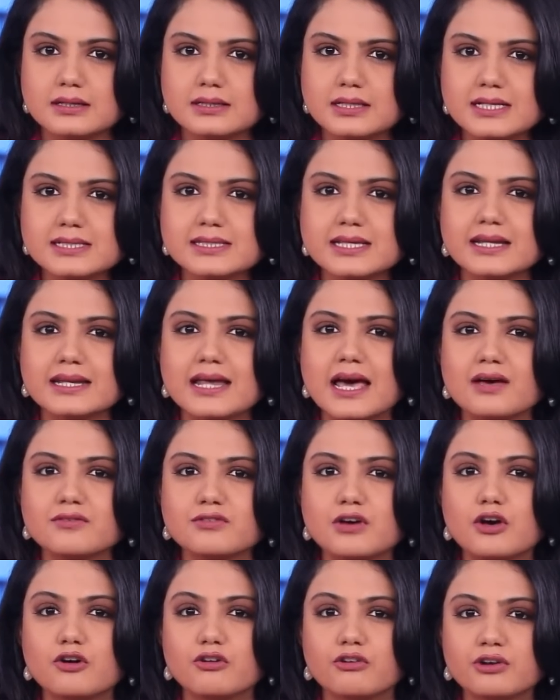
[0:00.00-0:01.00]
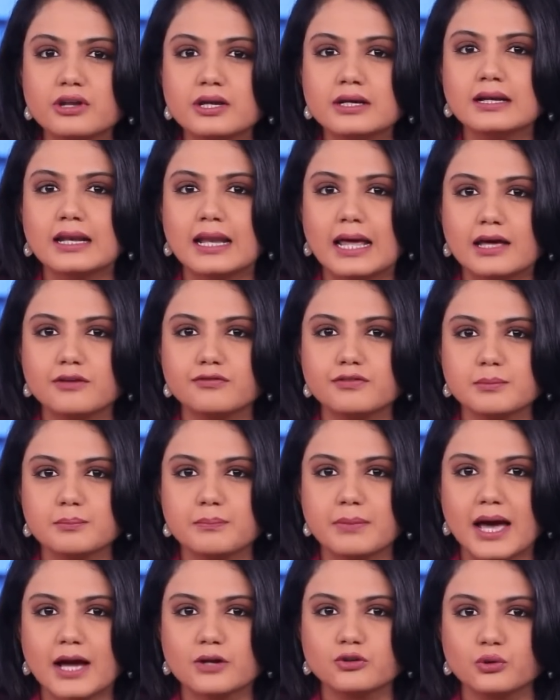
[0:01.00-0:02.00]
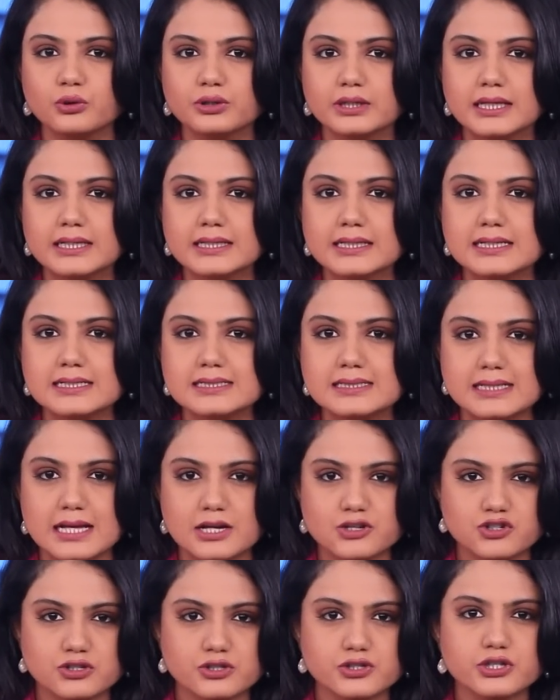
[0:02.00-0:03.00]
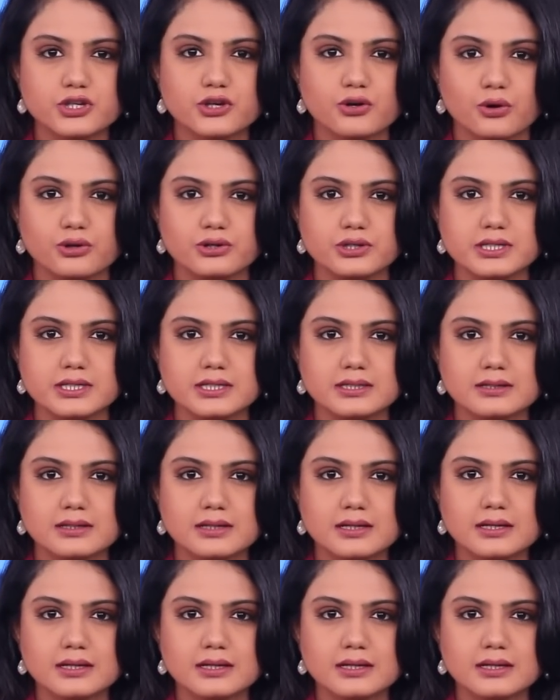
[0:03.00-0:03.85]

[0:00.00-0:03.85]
These can have real-life impact on India's national security.